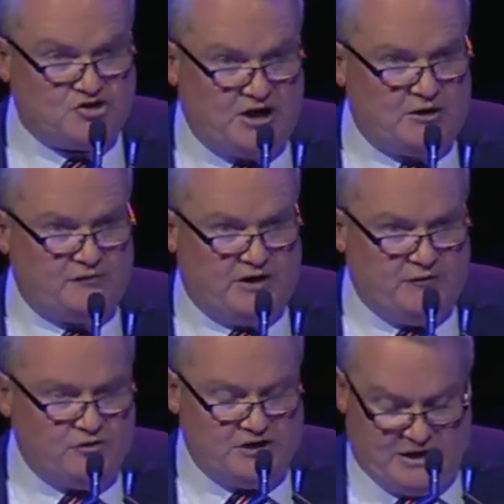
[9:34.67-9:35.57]
the
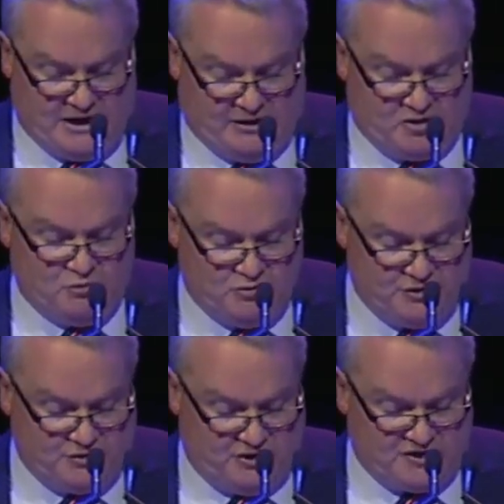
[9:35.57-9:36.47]
current Etihad
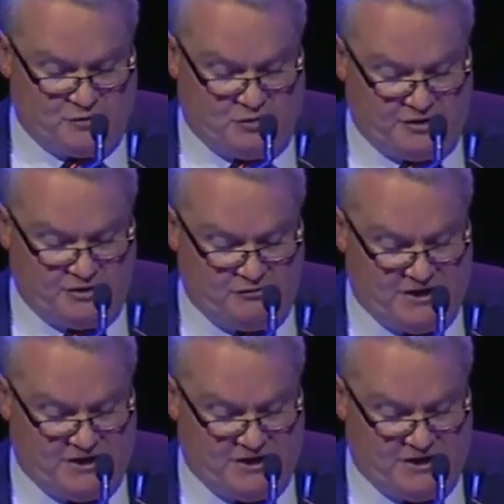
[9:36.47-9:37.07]
Stadium arrangements,